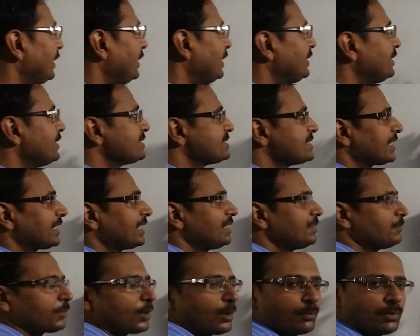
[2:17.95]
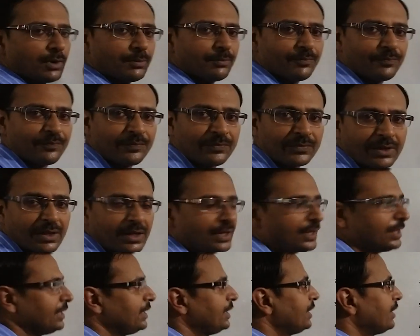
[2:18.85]
In the second problem,
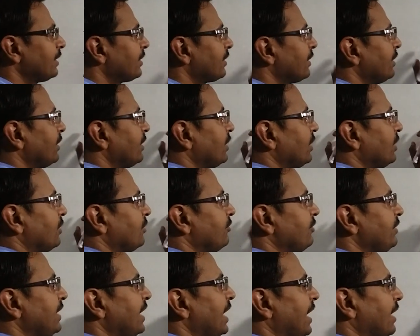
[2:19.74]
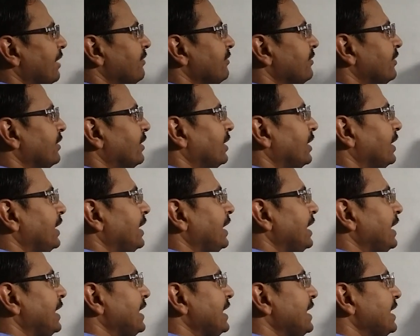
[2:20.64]
here we have
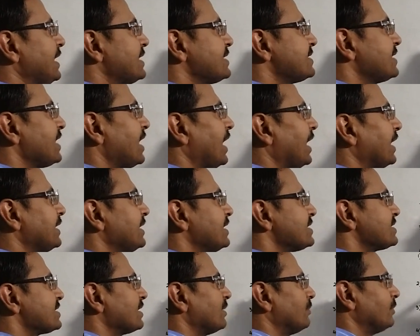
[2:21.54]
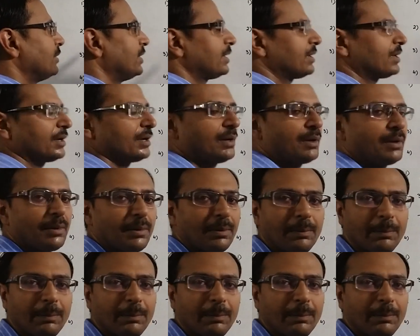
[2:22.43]
18 as the highest number,